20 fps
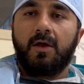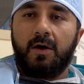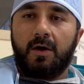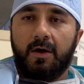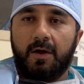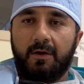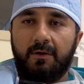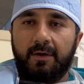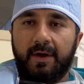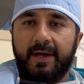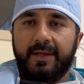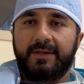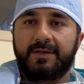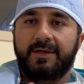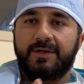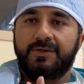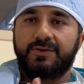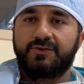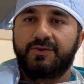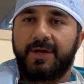All
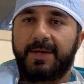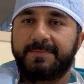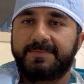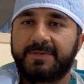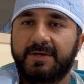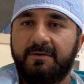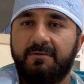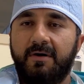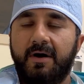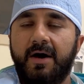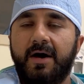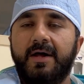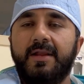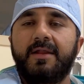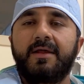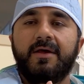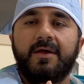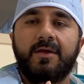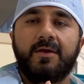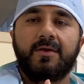right, drapes are
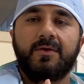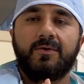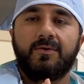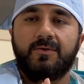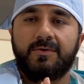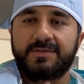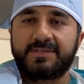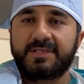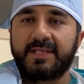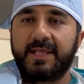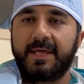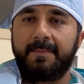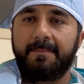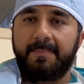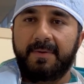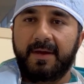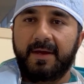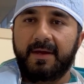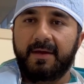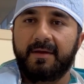on, you're
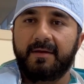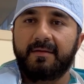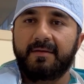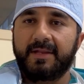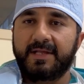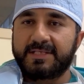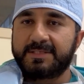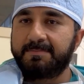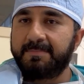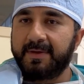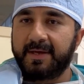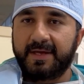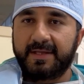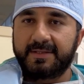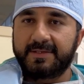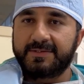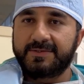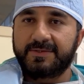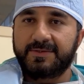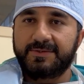sleeping, let's
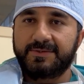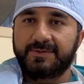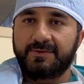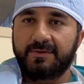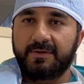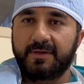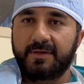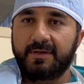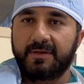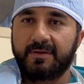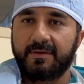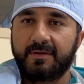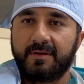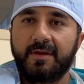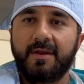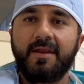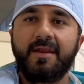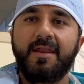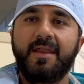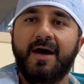begin the surgery.
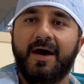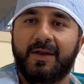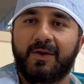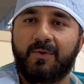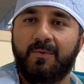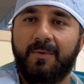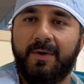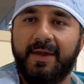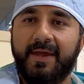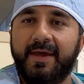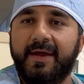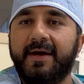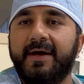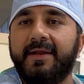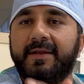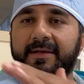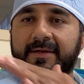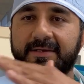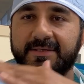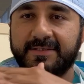Not quite
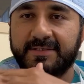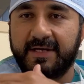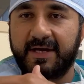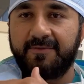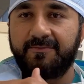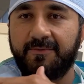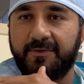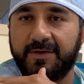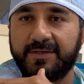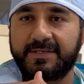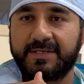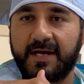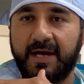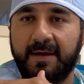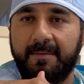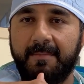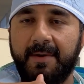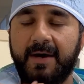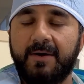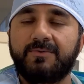yet, it's time for a
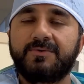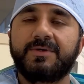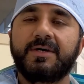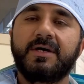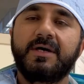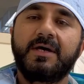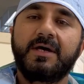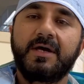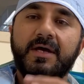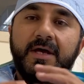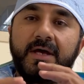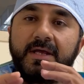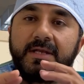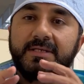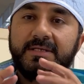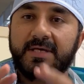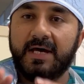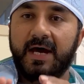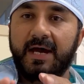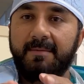timeout.
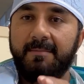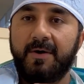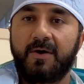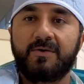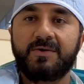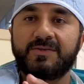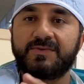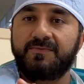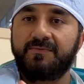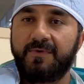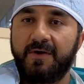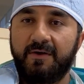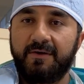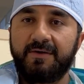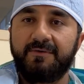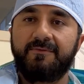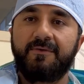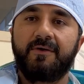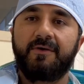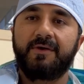Timeout is
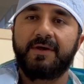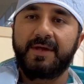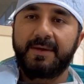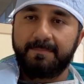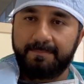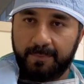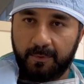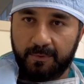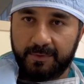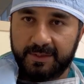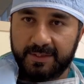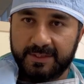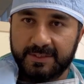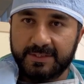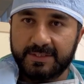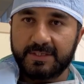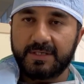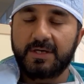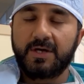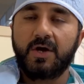very, very
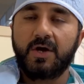important.